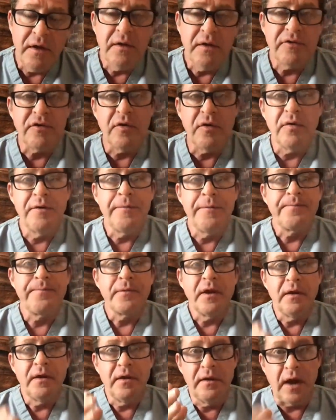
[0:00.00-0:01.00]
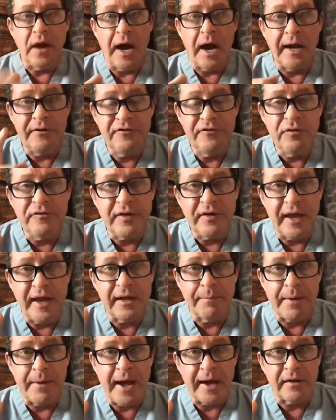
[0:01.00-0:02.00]
So I do
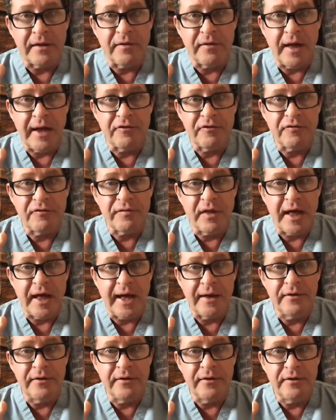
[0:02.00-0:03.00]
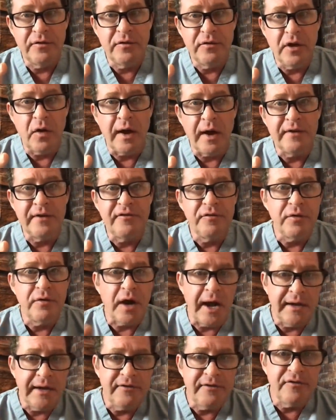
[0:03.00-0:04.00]
take a backlash, Vlad. You know, I do.
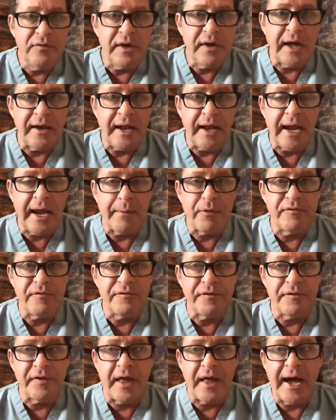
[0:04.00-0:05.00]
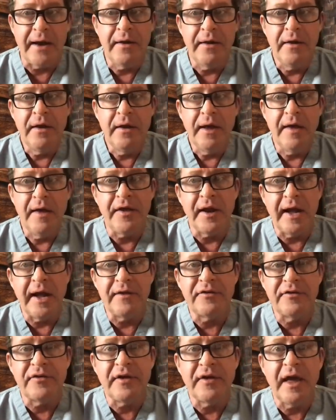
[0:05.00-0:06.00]
I do get hammered for that. And then I
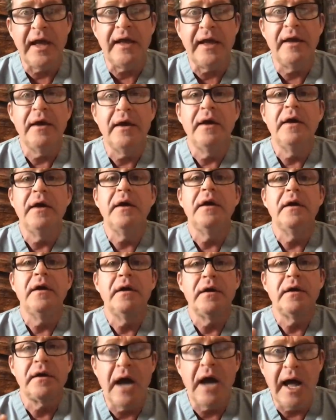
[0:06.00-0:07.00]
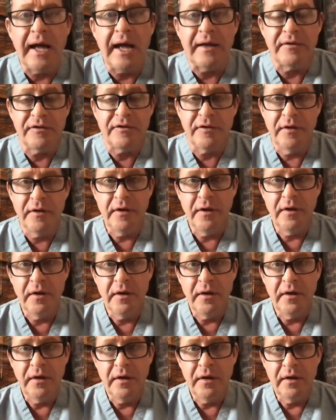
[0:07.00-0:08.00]
say, guys,
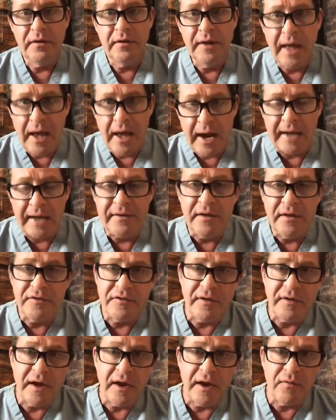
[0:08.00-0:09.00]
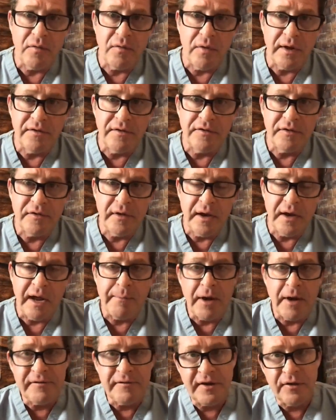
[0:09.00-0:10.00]
yeah, I did steroids and I'm
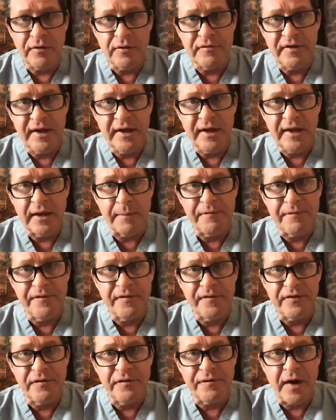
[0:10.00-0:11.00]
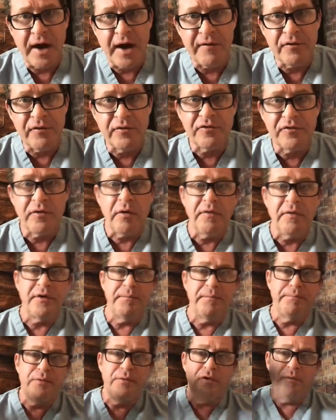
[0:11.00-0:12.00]
on T R T and I'm fifty-five years old,
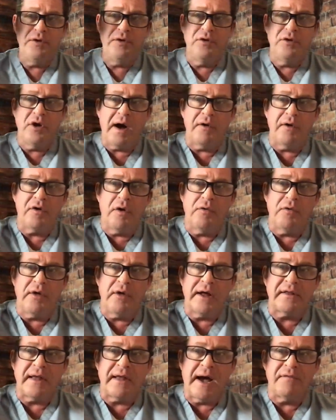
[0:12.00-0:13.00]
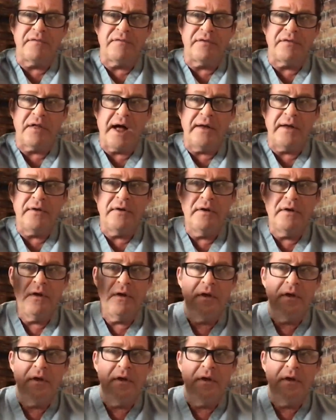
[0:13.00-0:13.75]
and boom, you know, I'll go like that, Vlad.